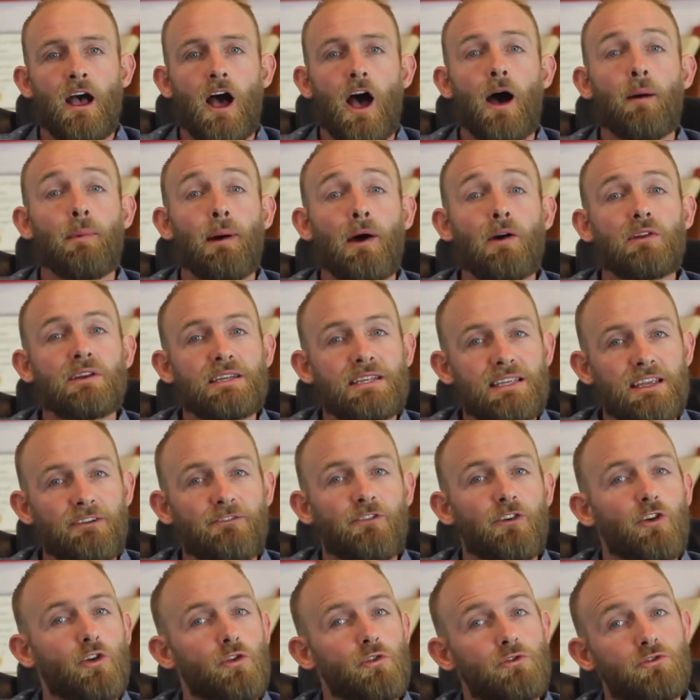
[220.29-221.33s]
about
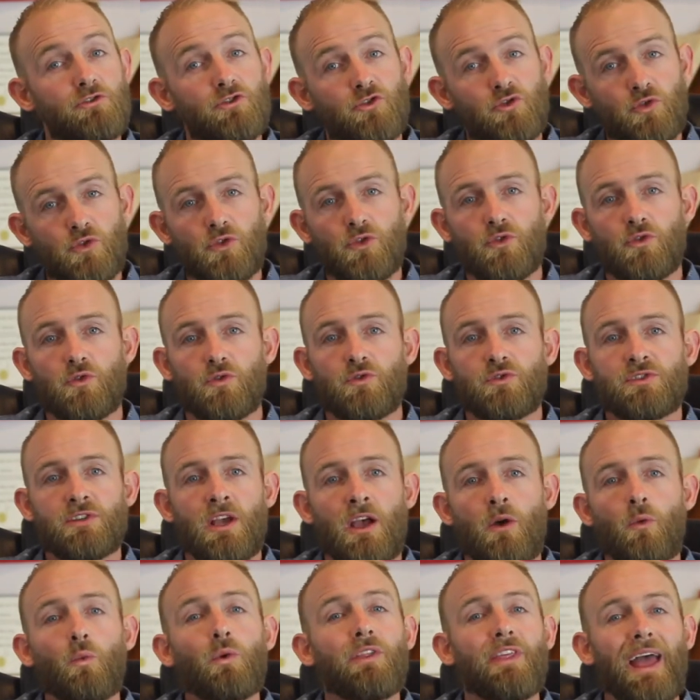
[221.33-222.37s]
difficult truths
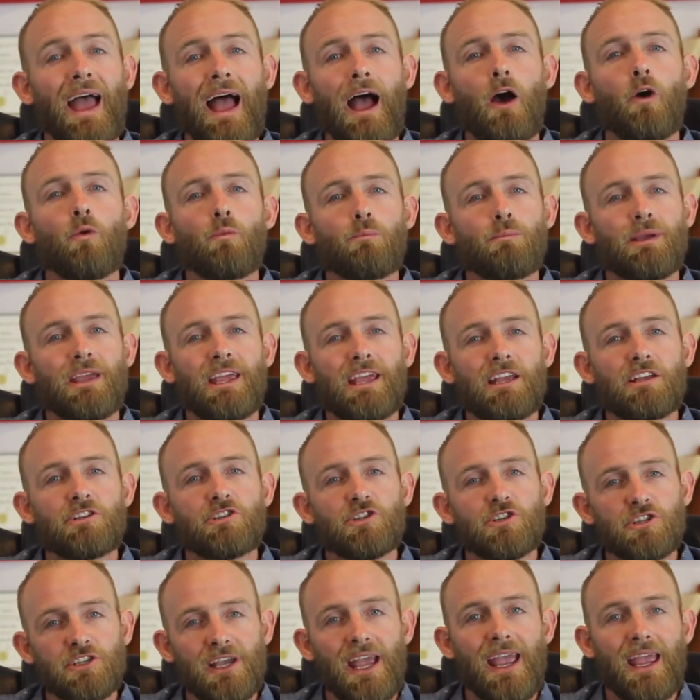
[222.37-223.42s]
without being
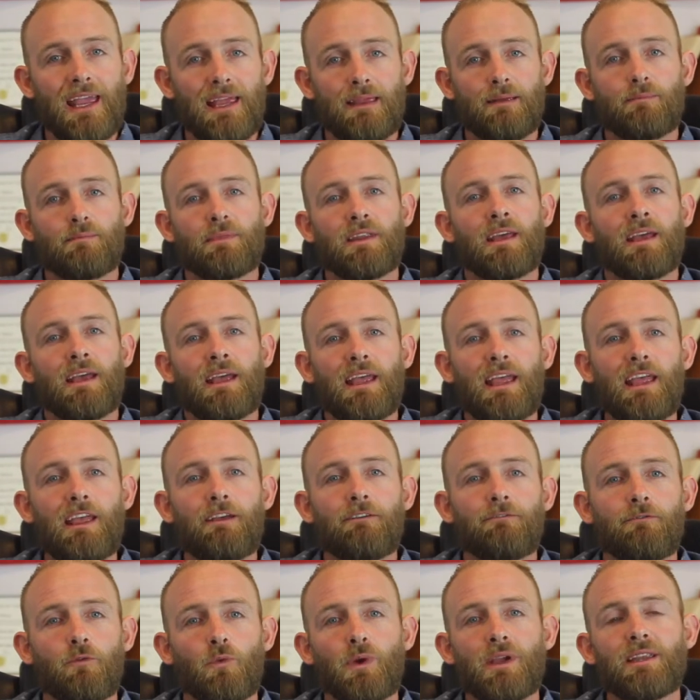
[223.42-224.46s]
shamed
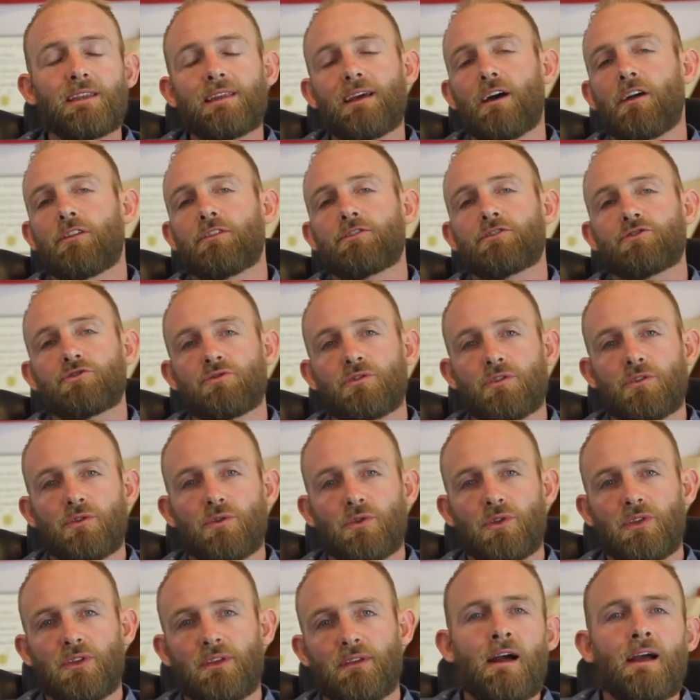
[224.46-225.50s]
if we tell the
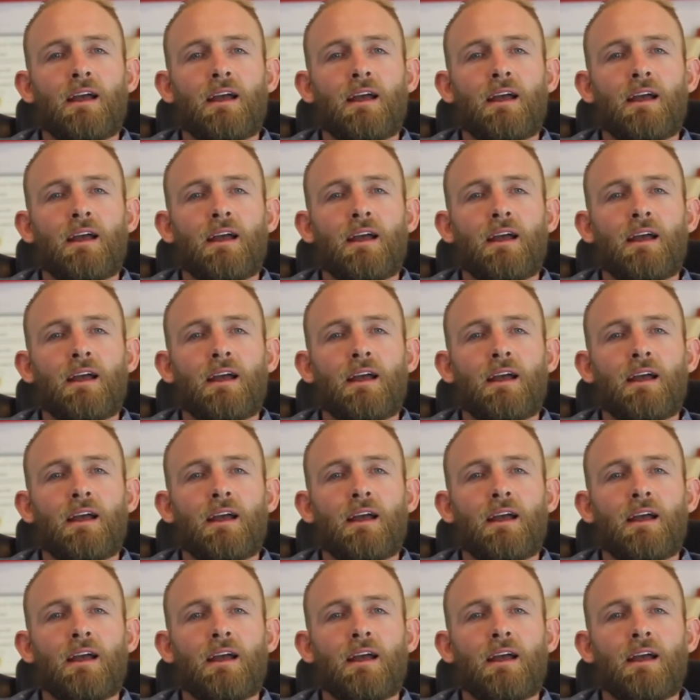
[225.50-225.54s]
truth.